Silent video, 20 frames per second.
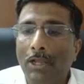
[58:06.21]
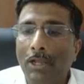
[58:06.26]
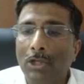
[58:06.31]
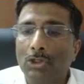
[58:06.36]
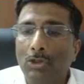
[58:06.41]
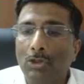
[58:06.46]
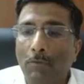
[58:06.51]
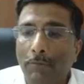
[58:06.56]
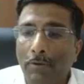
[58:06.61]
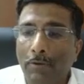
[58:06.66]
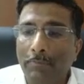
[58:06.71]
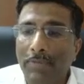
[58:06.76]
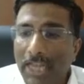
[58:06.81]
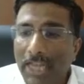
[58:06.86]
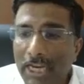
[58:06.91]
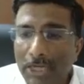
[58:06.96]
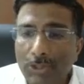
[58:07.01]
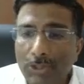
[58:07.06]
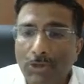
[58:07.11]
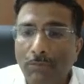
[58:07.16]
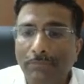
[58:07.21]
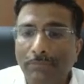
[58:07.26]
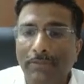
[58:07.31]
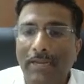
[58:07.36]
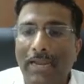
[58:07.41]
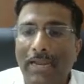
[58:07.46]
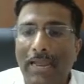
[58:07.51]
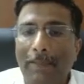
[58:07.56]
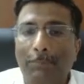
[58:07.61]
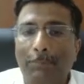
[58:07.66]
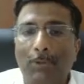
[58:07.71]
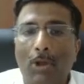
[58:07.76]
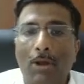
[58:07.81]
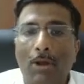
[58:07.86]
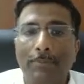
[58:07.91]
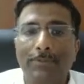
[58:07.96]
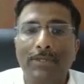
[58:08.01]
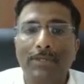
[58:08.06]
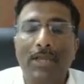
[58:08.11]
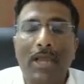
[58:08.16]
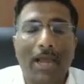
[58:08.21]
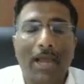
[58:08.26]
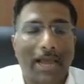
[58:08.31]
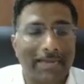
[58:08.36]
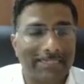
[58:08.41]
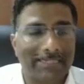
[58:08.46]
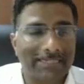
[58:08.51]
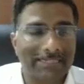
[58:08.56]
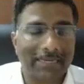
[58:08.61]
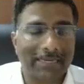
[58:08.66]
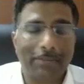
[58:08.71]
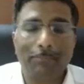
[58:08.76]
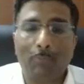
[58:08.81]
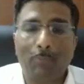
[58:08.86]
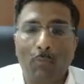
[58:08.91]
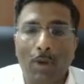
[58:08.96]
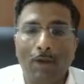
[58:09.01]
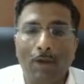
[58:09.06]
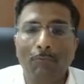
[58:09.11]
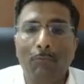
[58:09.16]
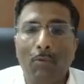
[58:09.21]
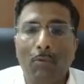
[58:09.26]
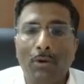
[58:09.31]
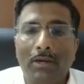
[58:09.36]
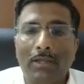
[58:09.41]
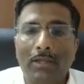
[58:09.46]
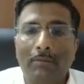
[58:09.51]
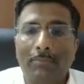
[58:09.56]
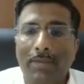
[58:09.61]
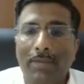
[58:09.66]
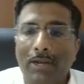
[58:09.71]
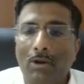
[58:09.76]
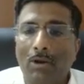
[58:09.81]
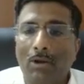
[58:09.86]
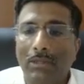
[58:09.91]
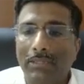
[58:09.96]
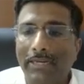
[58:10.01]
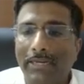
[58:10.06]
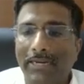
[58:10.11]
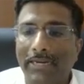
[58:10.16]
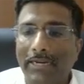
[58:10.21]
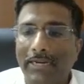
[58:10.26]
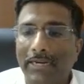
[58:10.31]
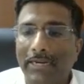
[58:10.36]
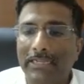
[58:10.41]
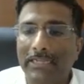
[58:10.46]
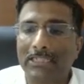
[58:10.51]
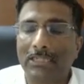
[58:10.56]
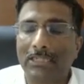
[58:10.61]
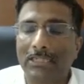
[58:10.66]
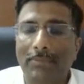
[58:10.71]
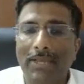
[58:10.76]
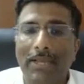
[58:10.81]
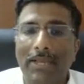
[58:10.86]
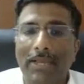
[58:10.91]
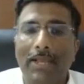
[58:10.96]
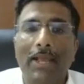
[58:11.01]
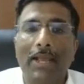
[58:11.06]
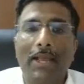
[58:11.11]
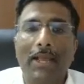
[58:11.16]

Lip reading: So from each of the laptops, I just keep one folder where all the data needs to be